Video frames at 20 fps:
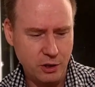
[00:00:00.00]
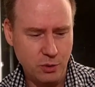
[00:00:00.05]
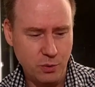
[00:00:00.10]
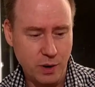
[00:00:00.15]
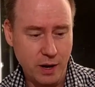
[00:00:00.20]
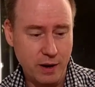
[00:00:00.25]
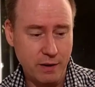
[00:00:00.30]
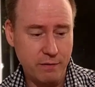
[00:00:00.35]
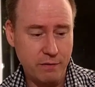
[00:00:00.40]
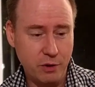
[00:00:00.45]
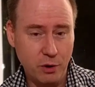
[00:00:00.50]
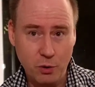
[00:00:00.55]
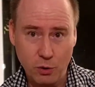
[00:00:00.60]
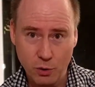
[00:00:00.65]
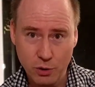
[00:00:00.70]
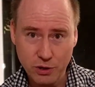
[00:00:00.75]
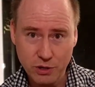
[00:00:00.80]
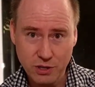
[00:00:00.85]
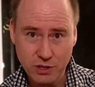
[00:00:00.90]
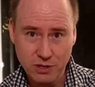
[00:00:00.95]
You have the
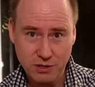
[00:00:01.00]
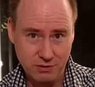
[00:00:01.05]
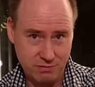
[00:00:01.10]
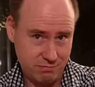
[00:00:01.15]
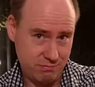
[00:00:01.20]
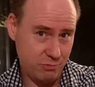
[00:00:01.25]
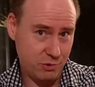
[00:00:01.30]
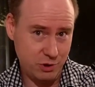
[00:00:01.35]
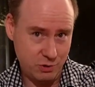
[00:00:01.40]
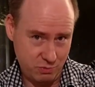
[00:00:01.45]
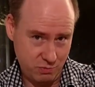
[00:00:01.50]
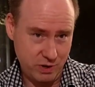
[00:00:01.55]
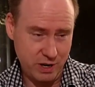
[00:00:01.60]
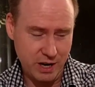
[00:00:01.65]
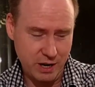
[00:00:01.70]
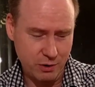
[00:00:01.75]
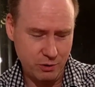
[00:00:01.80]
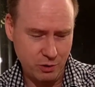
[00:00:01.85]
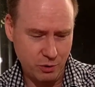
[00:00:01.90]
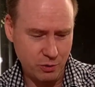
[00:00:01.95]
horse, which we
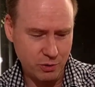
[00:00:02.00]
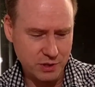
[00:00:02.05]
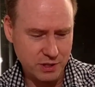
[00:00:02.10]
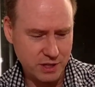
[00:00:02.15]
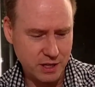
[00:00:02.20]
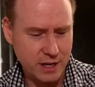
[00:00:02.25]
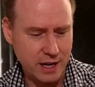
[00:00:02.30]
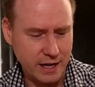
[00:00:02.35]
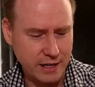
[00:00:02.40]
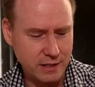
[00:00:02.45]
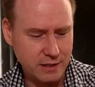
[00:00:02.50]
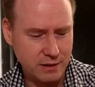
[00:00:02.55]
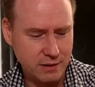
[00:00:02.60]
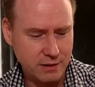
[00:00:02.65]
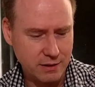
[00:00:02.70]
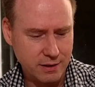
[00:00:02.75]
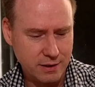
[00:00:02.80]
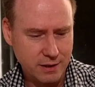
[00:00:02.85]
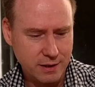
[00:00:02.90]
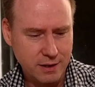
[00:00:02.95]
now know as the knight.
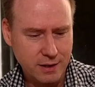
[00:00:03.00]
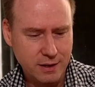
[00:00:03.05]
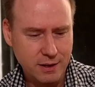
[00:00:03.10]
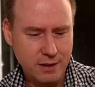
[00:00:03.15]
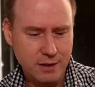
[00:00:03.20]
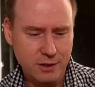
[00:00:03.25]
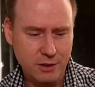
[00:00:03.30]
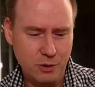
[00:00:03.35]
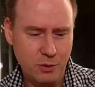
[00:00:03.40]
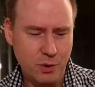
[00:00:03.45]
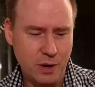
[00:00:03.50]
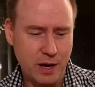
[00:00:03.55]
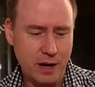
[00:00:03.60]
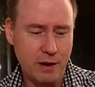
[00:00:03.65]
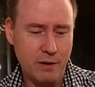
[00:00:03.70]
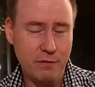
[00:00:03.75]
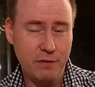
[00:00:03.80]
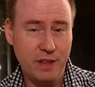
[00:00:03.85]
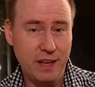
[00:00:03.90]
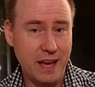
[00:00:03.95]
You
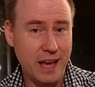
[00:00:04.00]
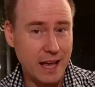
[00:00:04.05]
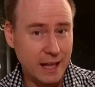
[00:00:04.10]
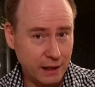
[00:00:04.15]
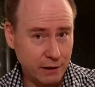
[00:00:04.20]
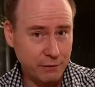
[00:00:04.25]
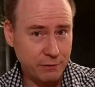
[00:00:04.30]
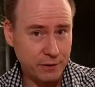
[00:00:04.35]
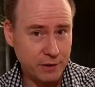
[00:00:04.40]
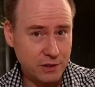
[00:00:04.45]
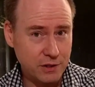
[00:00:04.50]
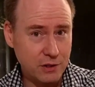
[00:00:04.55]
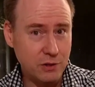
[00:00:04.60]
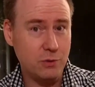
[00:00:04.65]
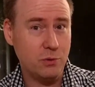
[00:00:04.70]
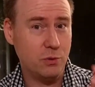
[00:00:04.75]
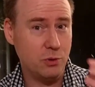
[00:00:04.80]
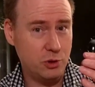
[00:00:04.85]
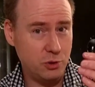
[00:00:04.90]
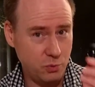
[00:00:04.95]
have the
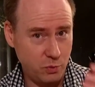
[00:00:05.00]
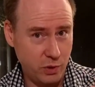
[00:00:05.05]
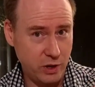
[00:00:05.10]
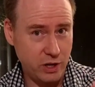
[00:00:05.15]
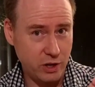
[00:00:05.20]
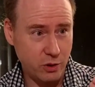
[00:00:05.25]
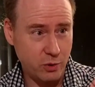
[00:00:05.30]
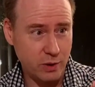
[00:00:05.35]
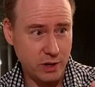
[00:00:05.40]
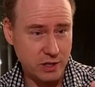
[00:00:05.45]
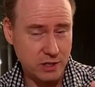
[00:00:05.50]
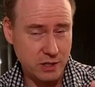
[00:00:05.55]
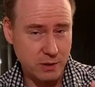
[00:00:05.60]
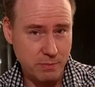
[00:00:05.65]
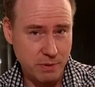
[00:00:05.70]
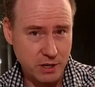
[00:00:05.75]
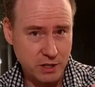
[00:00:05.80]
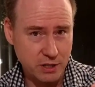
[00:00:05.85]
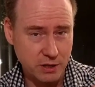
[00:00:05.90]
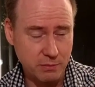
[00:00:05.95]
elephant, which we know as
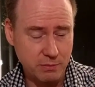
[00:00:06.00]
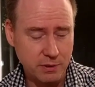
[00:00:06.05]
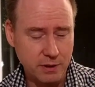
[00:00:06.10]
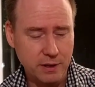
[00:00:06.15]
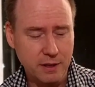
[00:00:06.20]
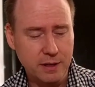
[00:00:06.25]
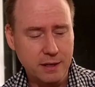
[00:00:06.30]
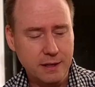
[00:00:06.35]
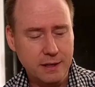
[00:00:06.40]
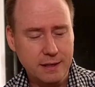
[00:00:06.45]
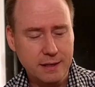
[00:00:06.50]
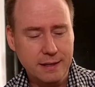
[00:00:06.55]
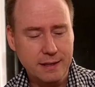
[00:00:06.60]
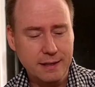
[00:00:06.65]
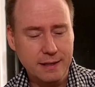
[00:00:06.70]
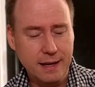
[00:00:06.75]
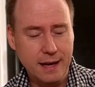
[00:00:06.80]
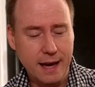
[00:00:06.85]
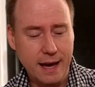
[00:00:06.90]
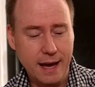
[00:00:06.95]
the bishop.
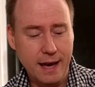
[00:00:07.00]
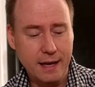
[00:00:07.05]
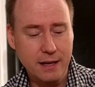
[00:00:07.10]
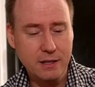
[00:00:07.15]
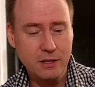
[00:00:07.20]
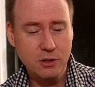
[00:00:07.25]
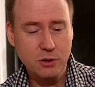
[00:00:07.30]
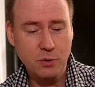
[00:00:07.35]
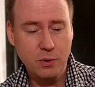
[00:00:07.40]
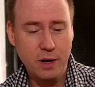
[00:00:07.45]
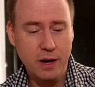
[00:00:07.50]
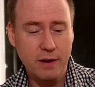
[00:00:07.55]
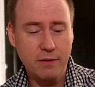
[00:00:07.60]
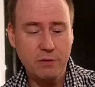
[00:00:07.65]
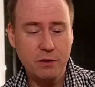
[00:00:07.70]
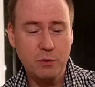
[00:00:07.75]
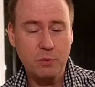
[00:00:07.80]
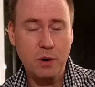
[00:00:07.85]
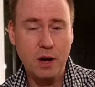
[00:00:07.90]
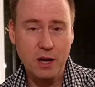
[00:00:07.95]
And you
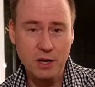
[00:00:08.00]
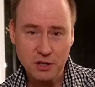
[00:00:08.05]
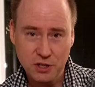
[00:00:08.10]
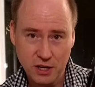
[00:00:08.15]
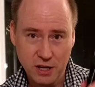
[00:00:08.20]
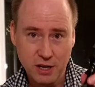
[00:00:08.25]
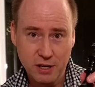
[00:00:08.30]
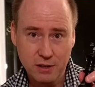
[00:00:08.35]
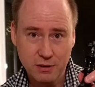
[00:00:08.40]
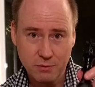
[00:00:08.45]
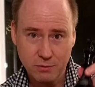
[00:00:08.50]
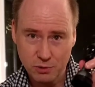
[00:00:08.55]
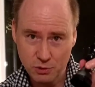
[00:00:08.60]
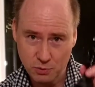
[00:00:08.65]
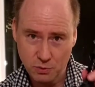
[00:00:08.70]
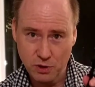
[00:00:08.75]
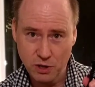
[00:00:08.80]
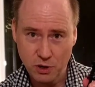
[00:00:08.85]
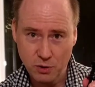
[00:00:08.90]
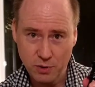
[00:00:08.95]
have the Raja,
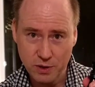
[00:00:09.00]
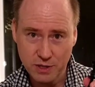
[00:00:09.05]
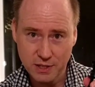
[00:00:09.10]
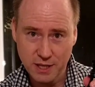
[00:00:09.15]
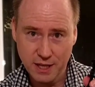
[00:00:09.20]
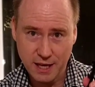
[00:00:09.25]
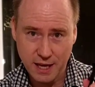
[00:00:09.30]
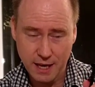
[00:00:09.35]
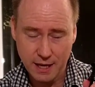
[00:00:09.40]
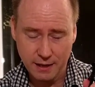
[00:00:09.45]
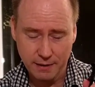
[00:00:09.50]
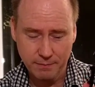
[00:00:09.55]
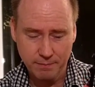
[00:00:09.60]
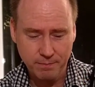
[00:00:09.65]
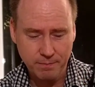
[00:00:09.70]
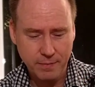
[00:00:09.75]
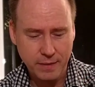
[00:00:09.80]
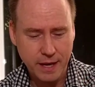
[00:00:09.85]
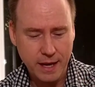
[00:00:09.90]
which we know as the king.